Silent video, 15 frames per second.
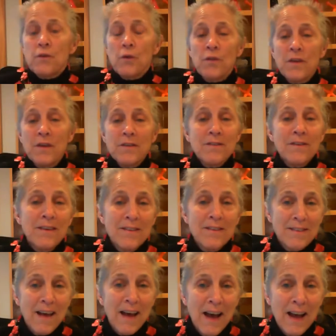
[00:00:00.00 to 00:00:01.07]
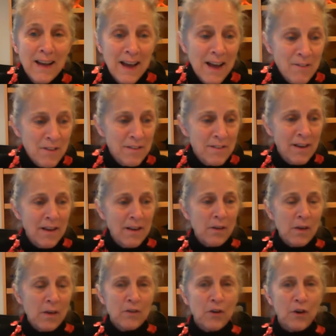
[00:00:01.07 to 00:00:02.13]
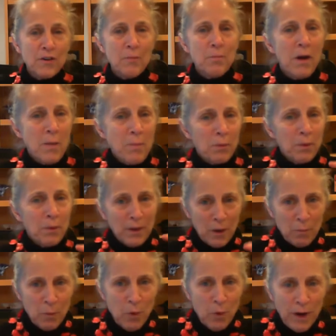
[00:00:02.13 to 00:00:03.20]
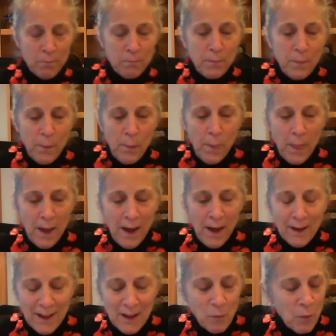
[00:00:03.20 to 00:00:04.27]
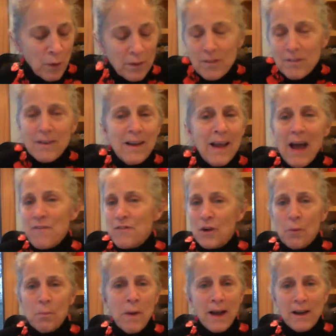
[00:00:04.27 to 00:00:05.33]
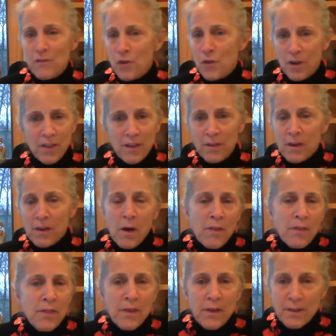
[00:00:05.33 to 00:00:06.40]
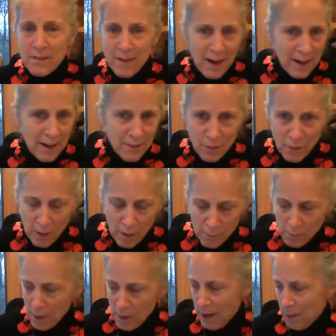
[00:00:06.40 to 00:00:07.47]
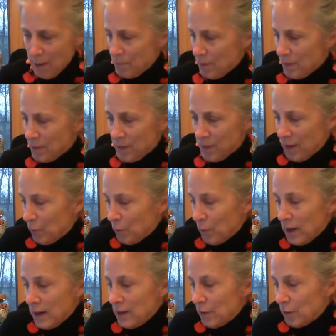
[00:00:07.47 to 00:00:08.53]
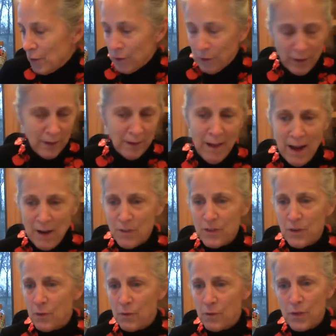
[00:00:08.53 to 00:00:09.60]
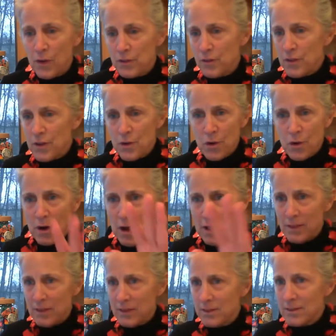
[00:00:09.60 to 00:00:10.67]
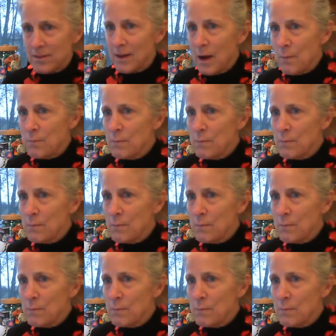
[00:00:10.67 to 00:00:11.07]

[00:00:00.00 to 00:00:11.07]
so this is, I have to say, Georgie brought up a really good point. Again, we're just going to have to go back and forth on the days that in early in life. So those of you who are on this